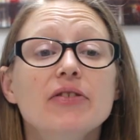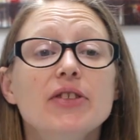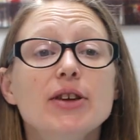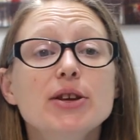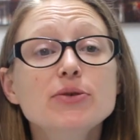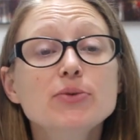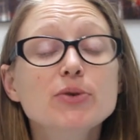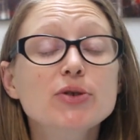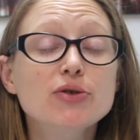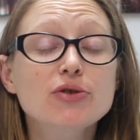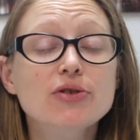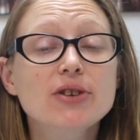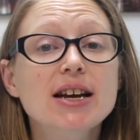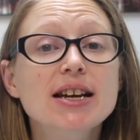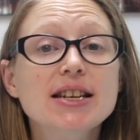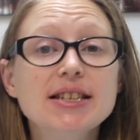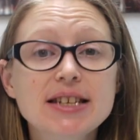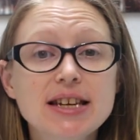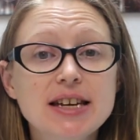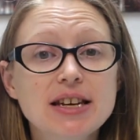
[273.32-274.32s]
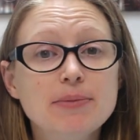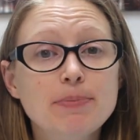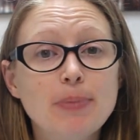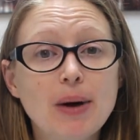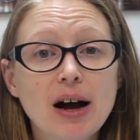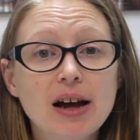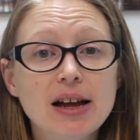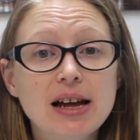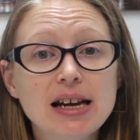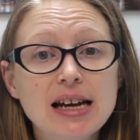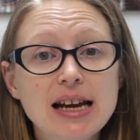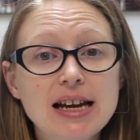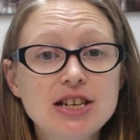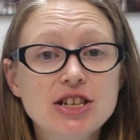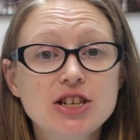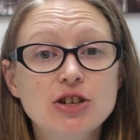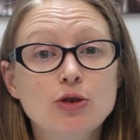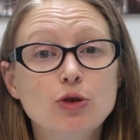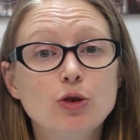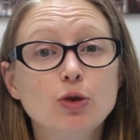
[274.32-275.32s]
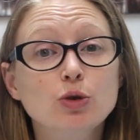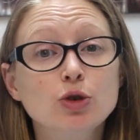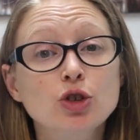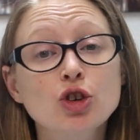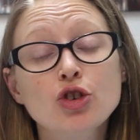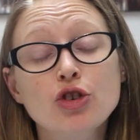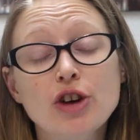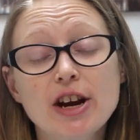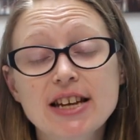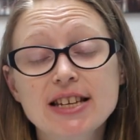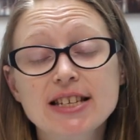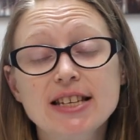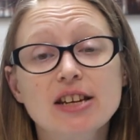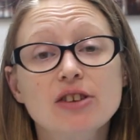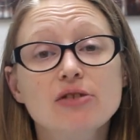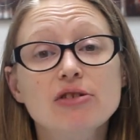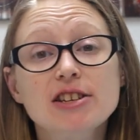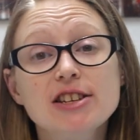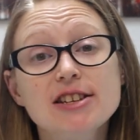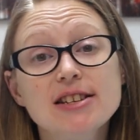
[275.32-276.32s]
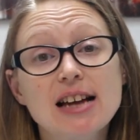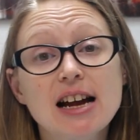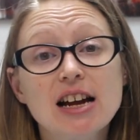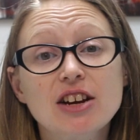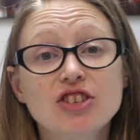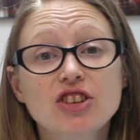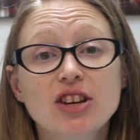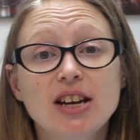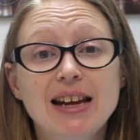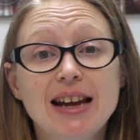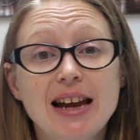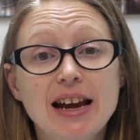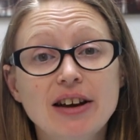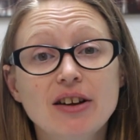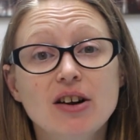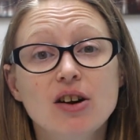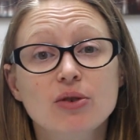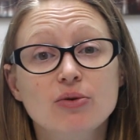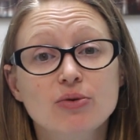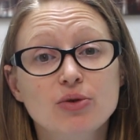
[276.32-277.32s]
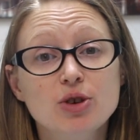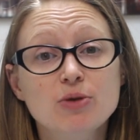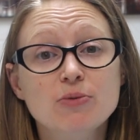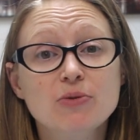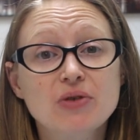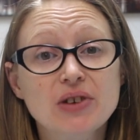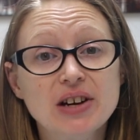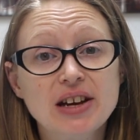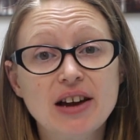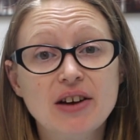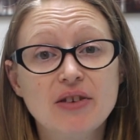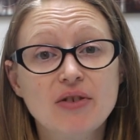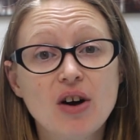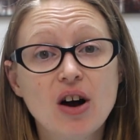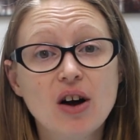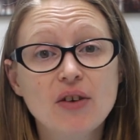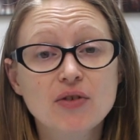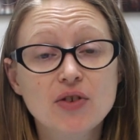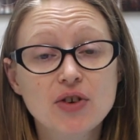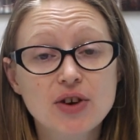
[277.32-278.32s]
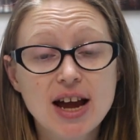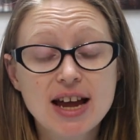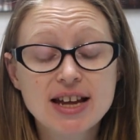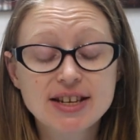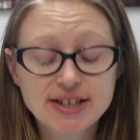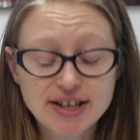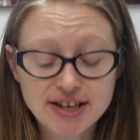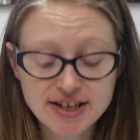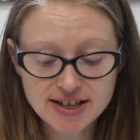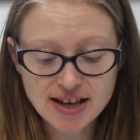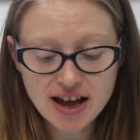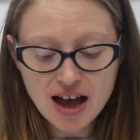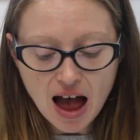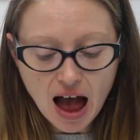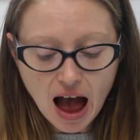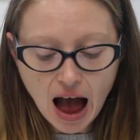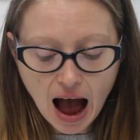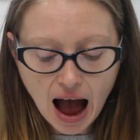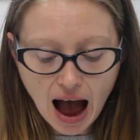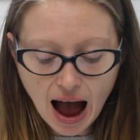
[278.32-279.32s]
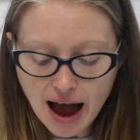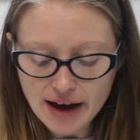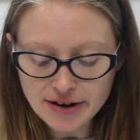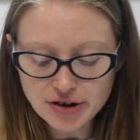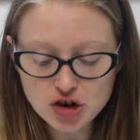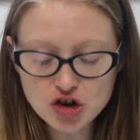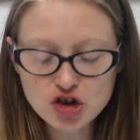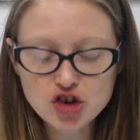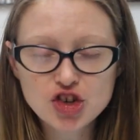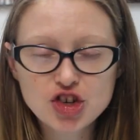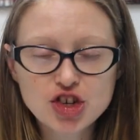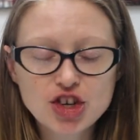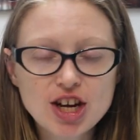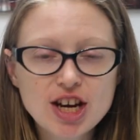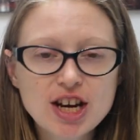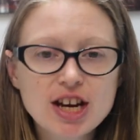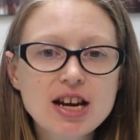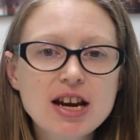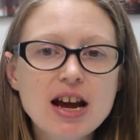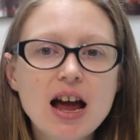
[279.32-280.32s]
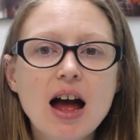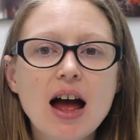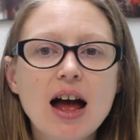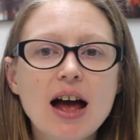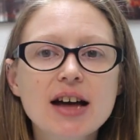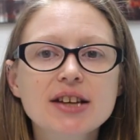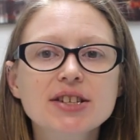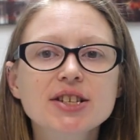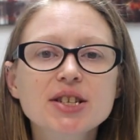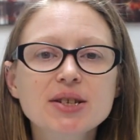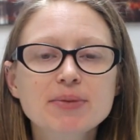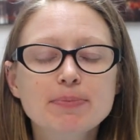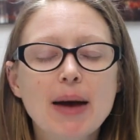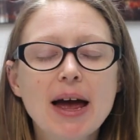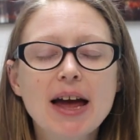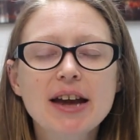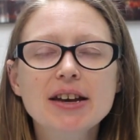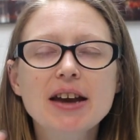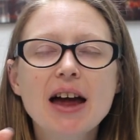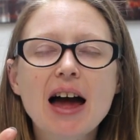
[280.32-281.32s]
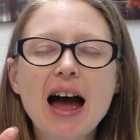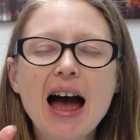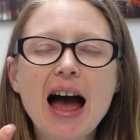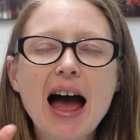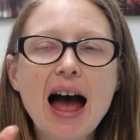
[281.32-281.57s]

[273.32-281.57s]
This was created by a lady called Chris and Chris is actually in our group Cricut Craft Creators and she has spent